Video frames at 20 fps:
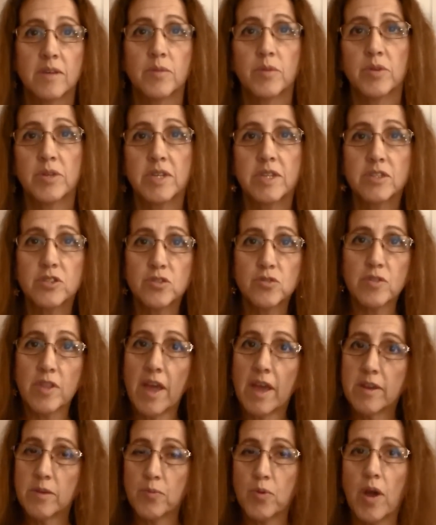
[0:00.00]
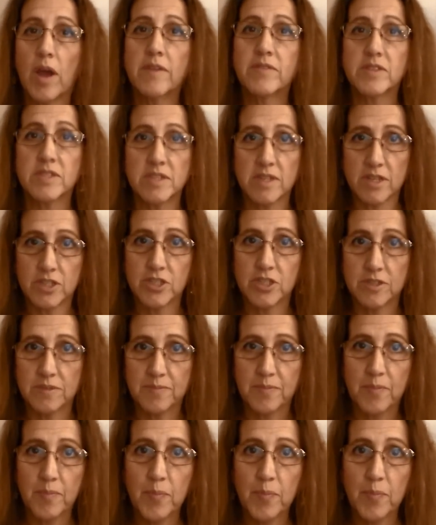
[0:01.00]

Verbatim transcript: We need to do that in a private session.